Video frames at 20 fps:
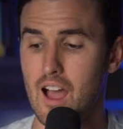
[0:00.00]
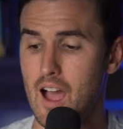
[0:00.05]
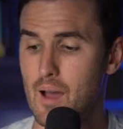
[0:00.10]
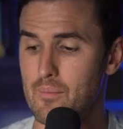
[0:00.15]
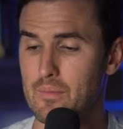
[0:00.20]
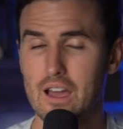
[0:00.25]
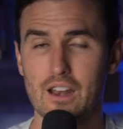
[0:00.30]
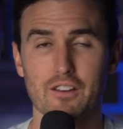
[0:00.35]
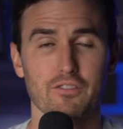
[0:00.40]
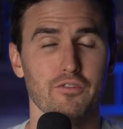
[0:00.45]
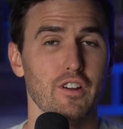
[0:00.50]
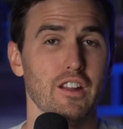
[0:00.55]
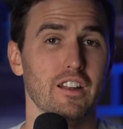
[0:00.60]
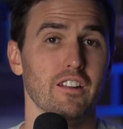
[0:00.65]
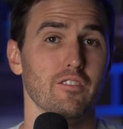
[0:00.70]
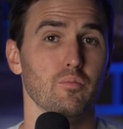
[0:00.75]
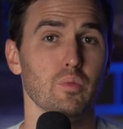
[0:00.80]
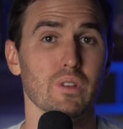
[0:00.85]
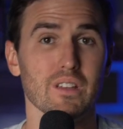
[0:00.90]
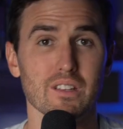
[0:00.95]
I'm not afraid
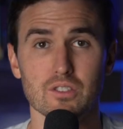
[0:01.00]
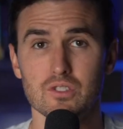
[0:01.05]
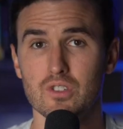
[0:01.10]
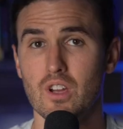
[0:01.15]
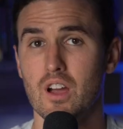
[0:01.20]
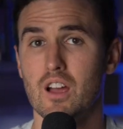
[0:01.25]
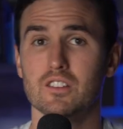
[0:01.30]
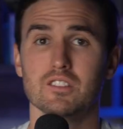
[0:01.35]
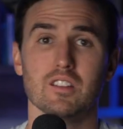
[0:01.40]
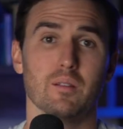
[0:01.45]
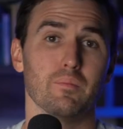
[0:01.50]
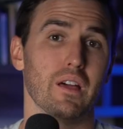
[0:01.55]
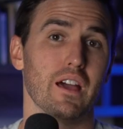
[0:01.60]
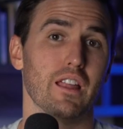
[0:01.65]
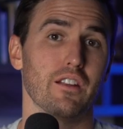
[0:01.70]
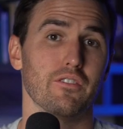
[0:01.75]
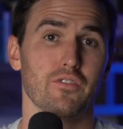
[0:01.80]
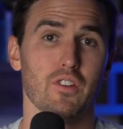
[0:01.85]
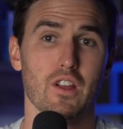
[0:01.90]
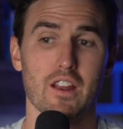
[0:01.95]
of being judged. I'm
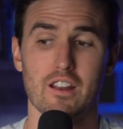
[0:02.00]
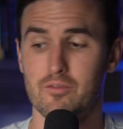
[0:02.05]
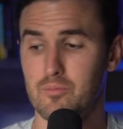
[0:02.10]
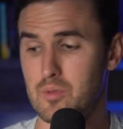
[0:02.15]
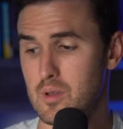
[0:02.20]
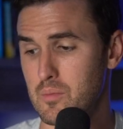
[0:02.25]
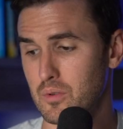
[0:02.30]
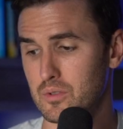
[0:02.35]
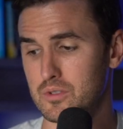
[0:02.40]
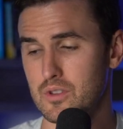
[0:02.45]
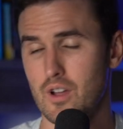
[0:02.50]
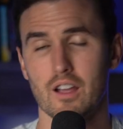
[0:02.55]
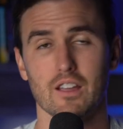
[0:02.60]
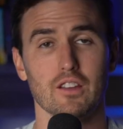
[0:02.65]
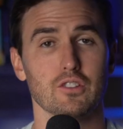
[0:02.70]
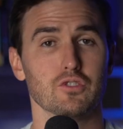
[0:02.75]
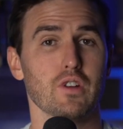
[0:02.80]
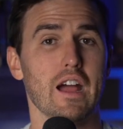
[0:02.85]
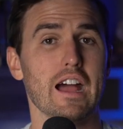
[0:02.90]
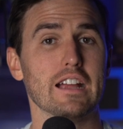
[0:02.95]
not afraid of people
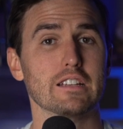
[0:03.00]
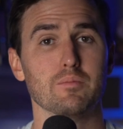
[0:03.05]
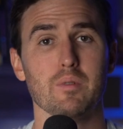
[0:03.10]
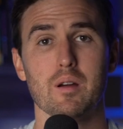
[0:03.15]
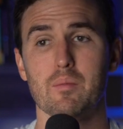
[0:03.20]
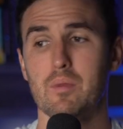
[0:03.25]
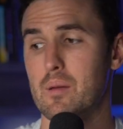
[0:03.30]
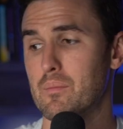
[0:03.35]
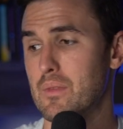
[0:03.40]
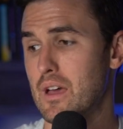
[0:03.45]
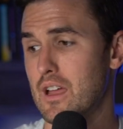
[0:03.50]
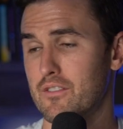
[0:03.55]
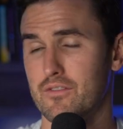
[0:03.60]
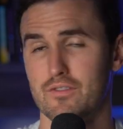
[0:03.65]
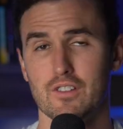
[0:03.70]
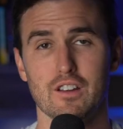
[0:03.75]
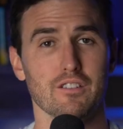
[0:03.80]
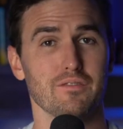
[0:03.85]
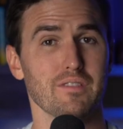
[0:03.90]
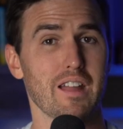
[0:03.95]
talking trash about me. I'm not
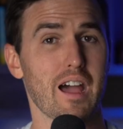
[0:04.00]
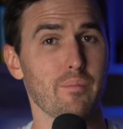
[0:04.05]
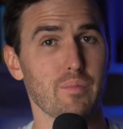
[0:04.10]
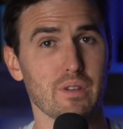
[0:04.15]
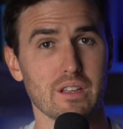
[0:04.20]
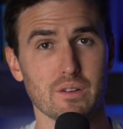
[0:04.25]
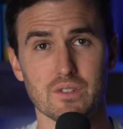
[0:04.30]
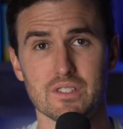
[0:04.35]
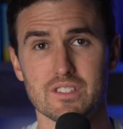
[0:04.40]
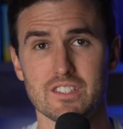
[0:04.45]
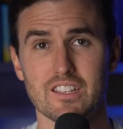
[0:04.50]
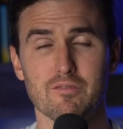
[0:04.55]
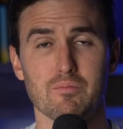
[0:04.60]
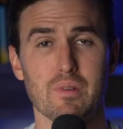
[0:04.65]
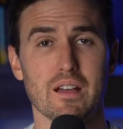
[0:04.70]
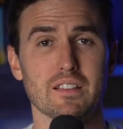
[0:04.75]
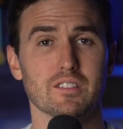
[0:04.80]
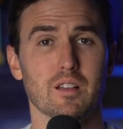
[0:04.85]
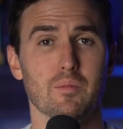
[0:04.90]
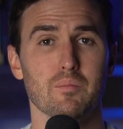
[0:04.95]
afraid of not being received
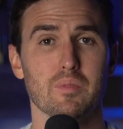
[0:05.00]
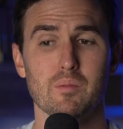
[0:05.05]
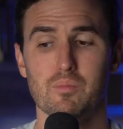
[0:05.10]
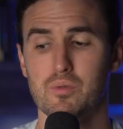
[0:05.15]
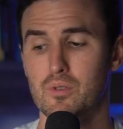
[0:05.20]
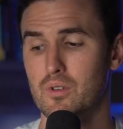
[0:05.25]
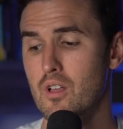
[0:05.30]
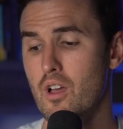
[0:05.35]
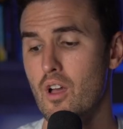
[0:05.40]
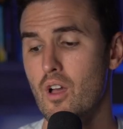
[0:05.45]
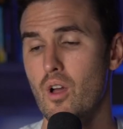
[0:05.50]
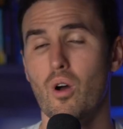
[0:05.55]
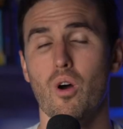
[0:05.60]
by some people.